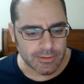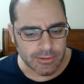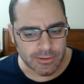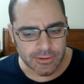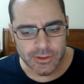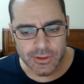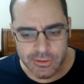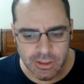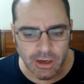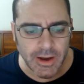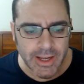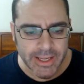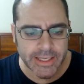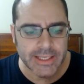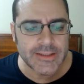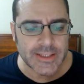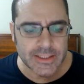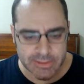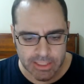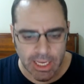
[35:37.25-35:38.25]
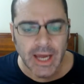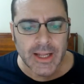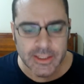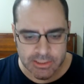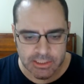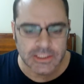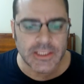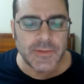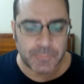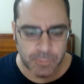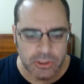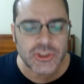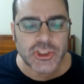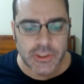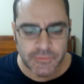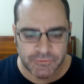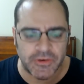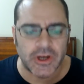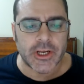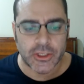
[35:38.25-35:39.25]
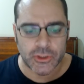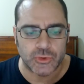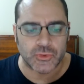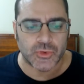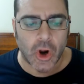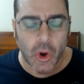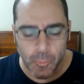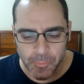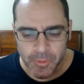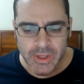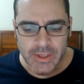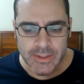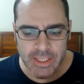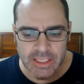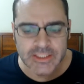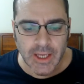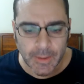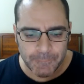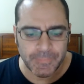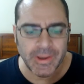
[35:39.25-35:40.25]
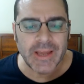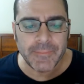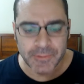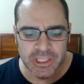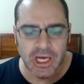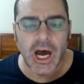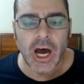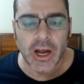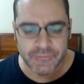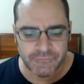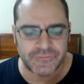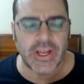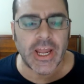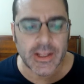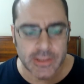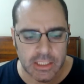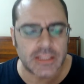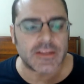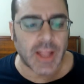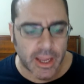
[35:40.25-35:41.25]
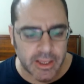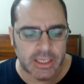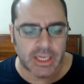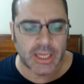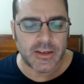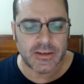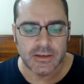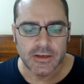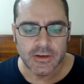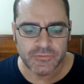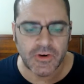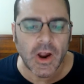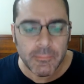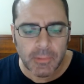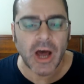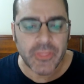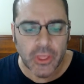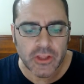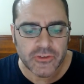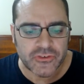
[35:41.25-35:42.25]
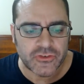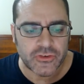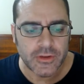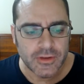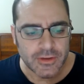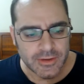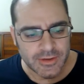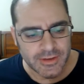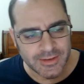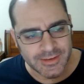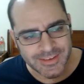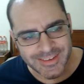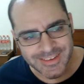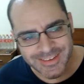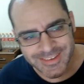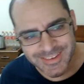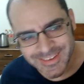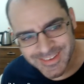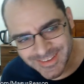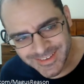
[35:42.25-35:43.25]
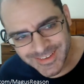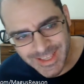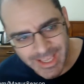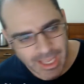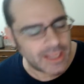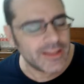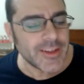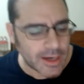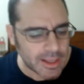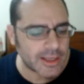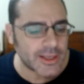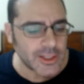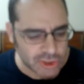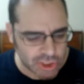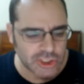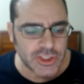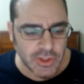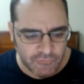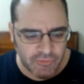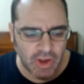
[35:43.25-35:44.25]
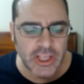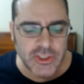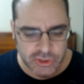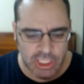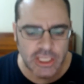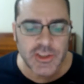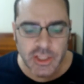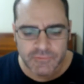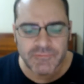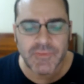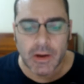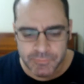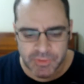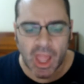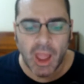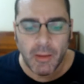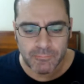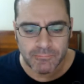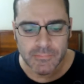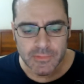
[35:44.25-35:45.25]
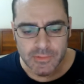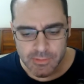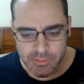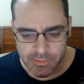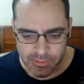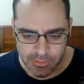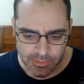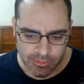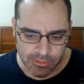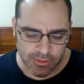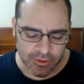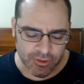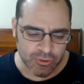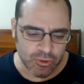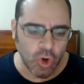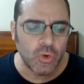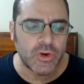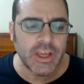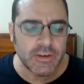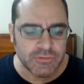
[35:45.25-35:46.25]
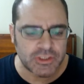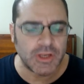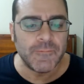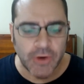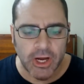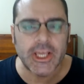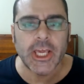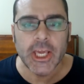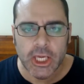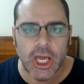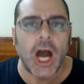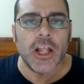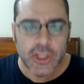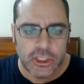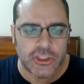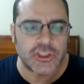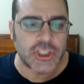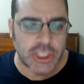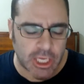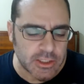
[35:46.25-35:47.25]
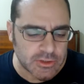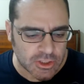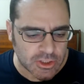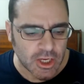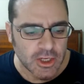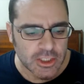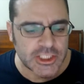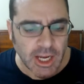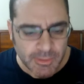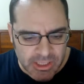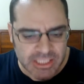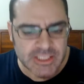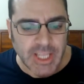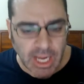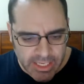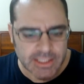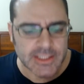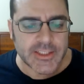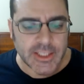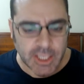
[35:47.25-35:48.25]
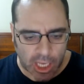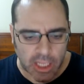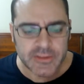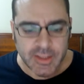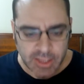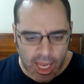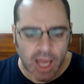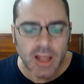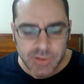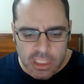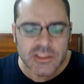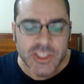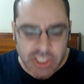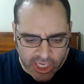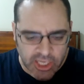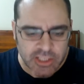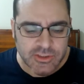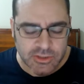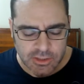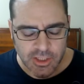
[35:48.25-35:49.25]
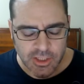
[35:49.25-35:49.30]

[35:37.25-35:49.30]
So I can dishonestly push the fucking trope that some people are unfairly taking from others. And then I can justify stealing from them. To give some fucking college kids, some entitled cunt college kids,